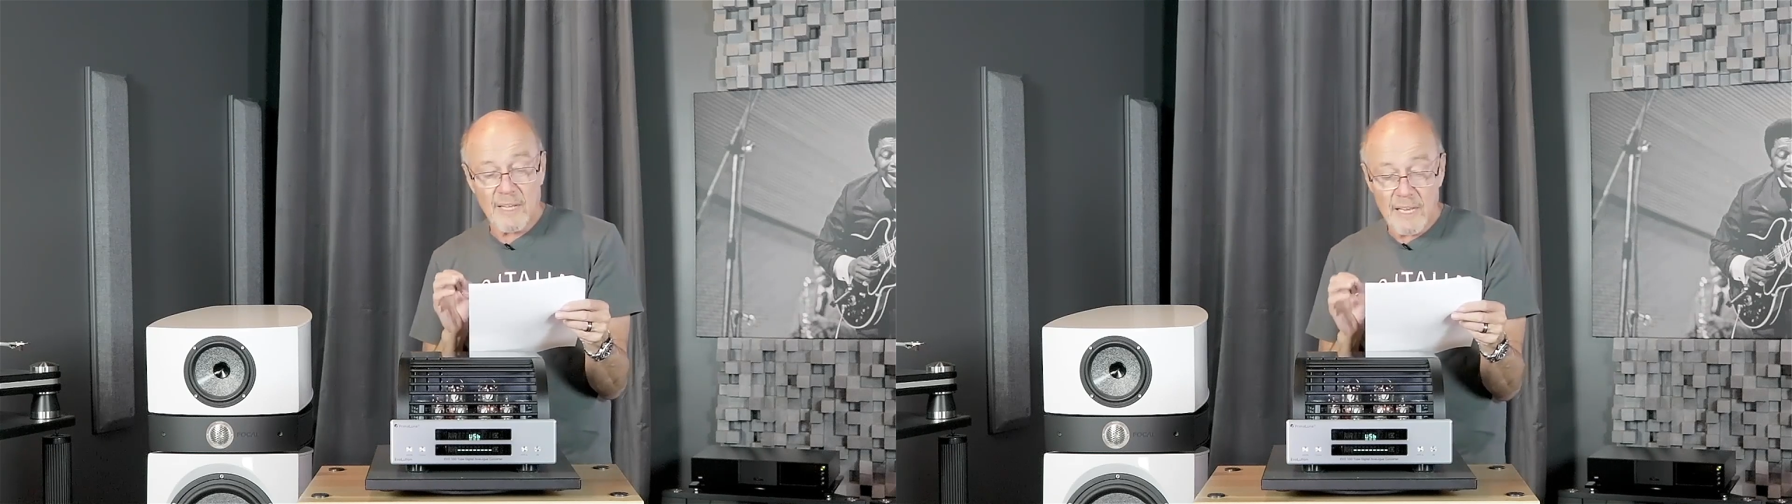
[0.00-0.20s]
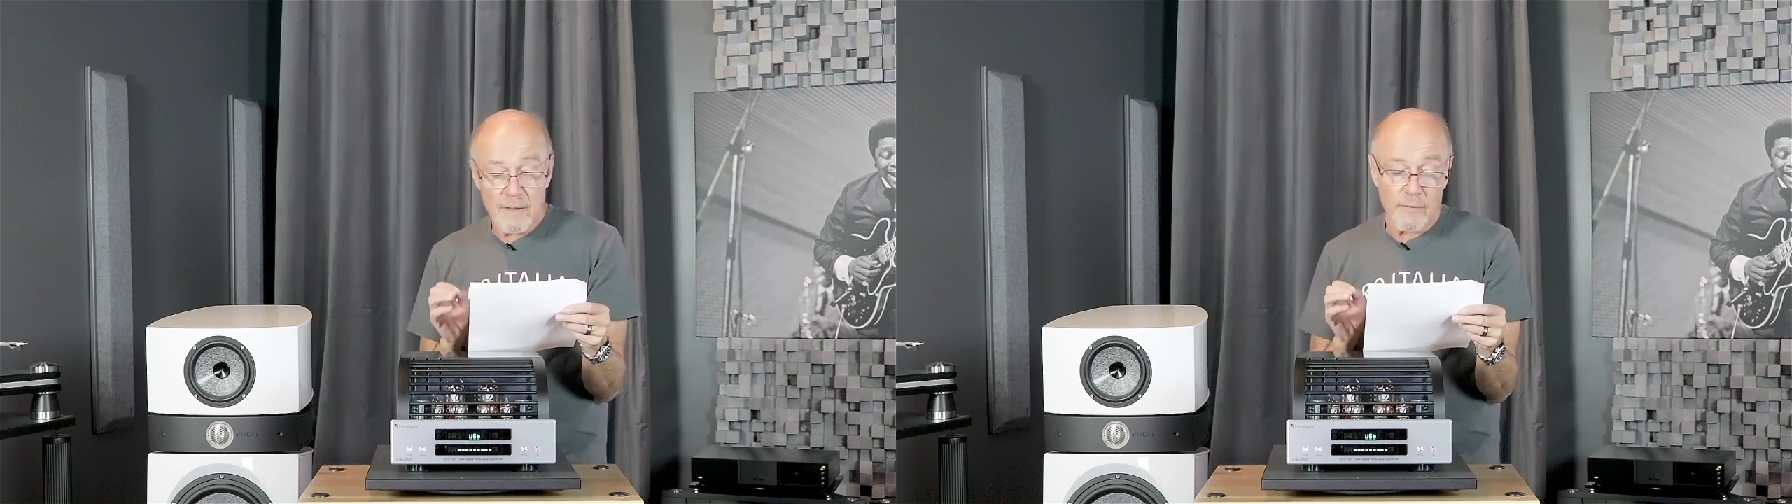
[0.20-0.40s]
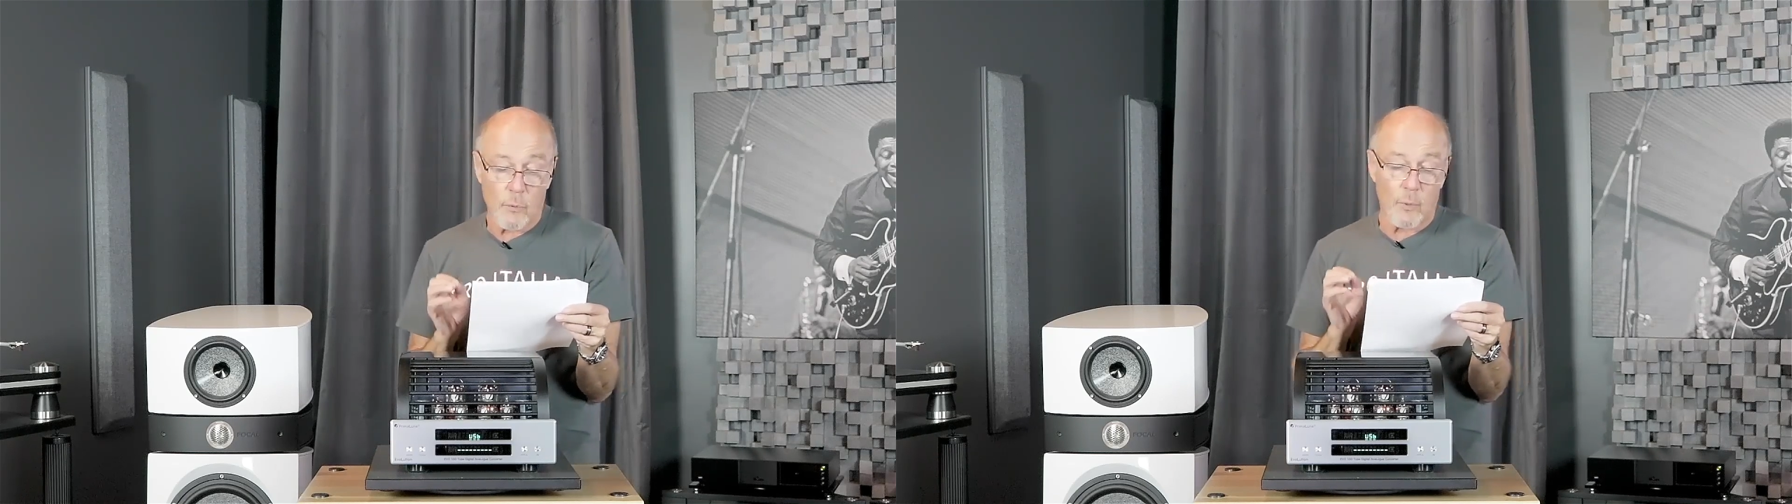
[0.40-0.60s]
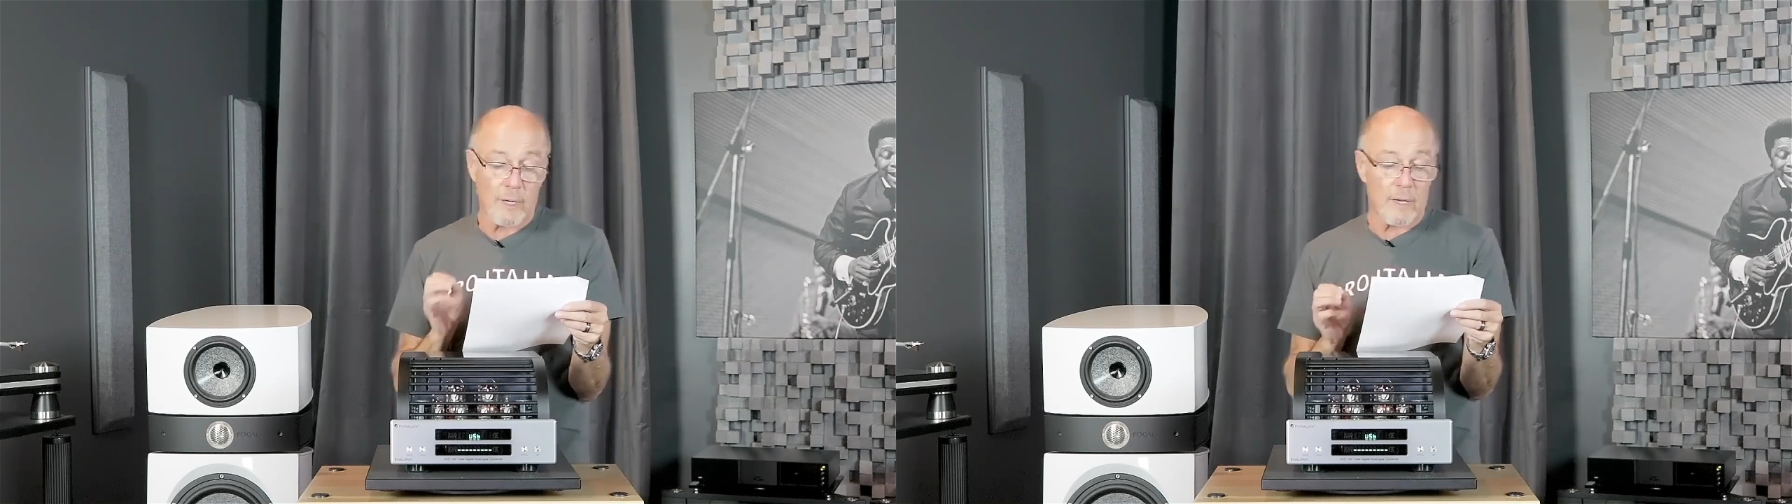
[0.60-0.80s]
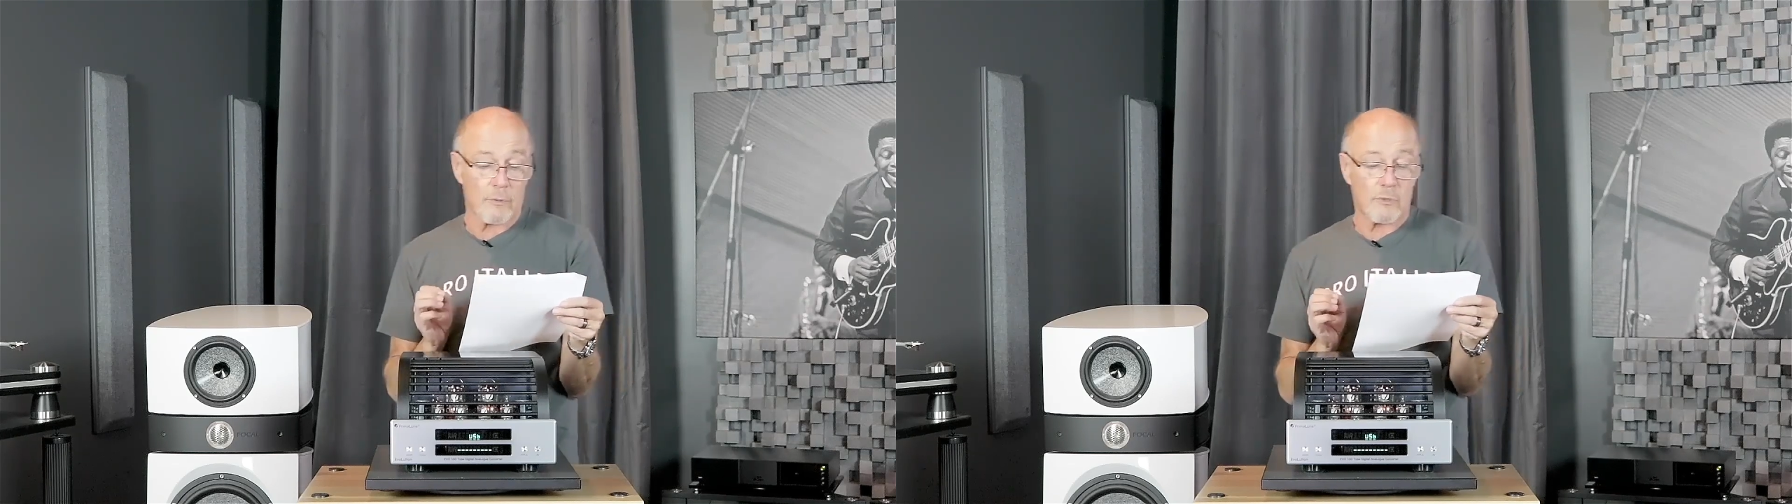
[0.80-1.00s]
EVO
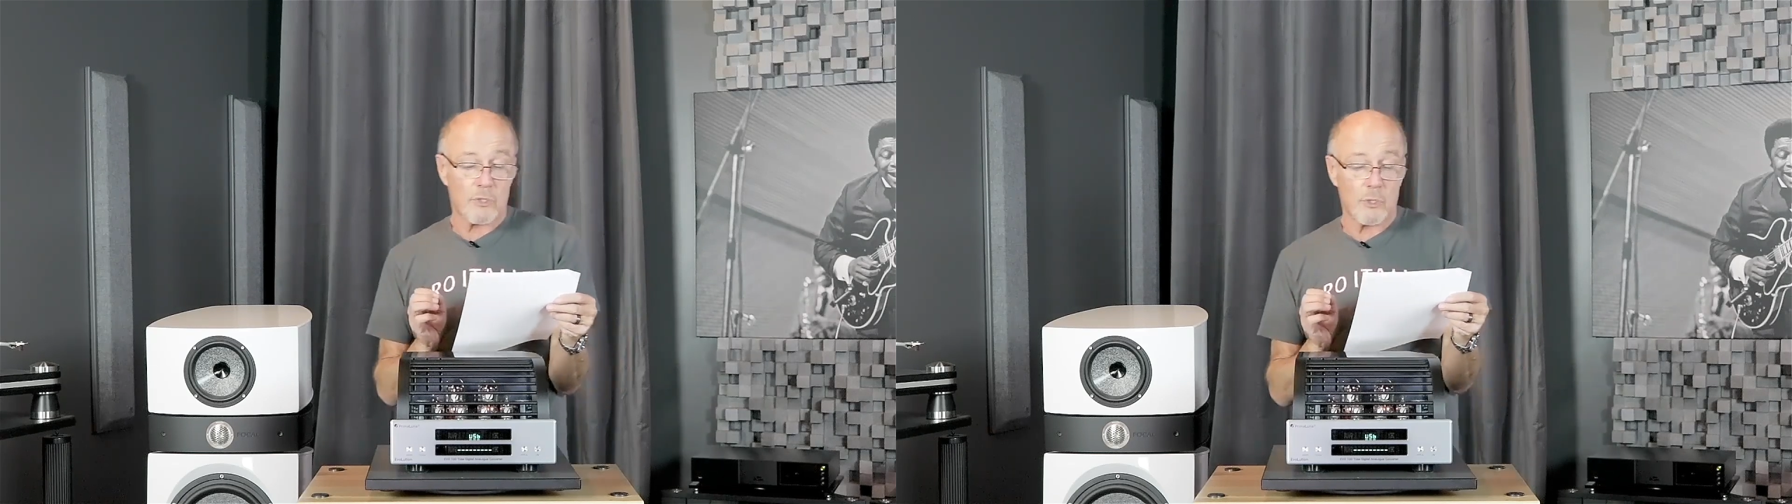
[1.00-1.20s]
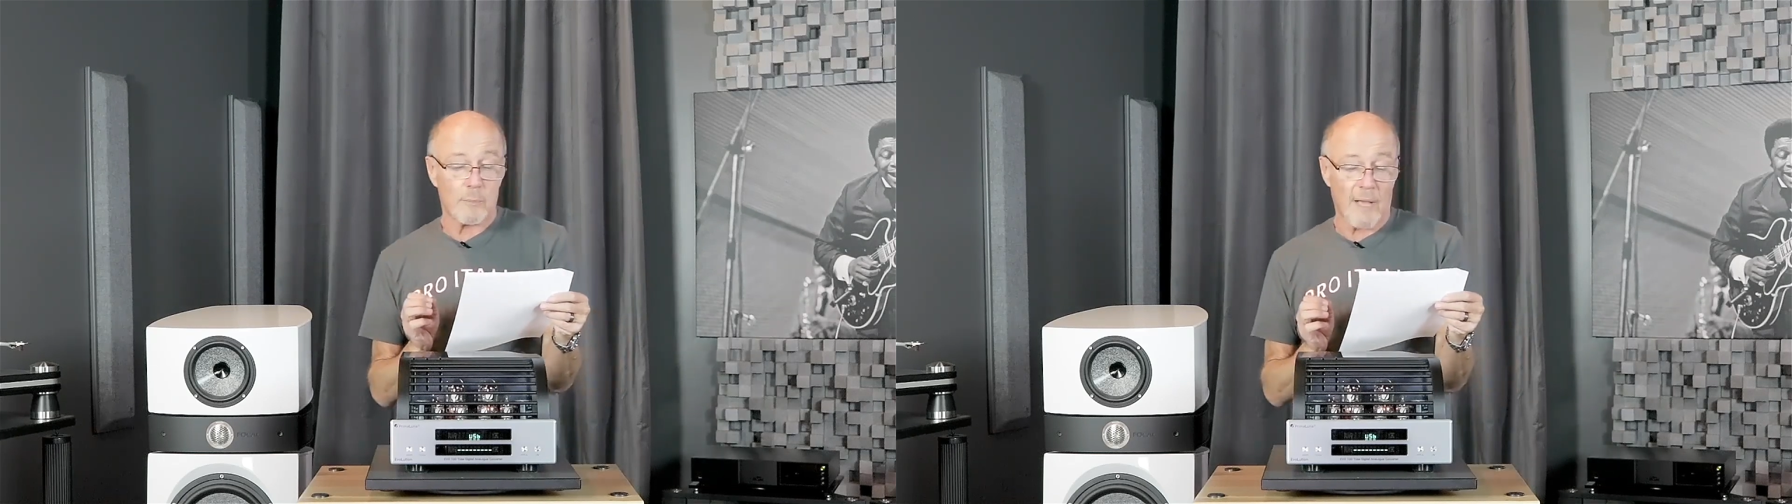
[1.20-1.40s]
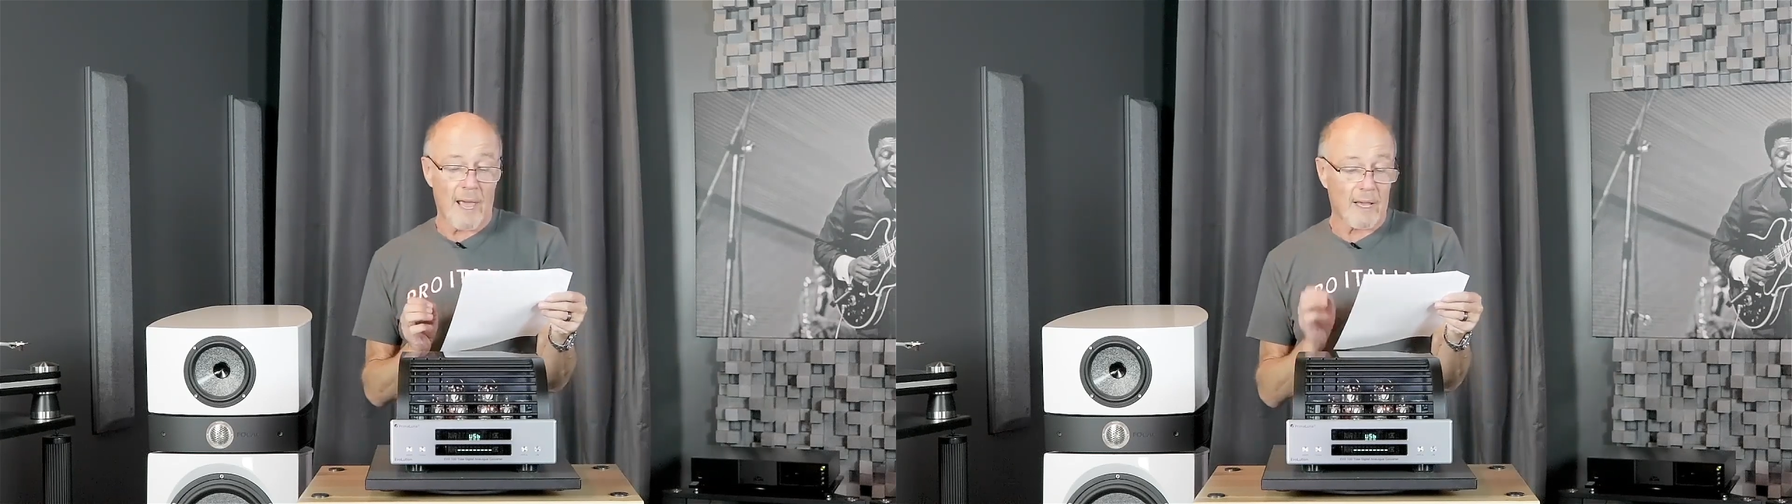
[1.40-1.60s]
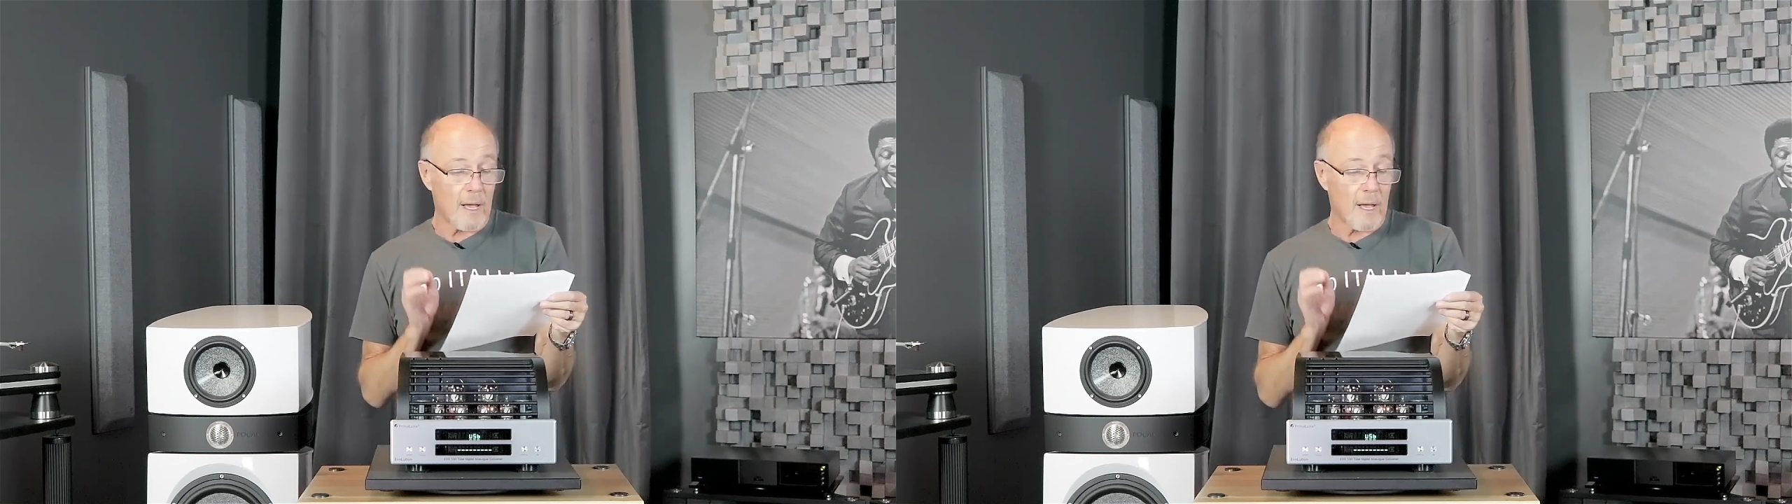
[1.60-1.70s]
100 tube DAC,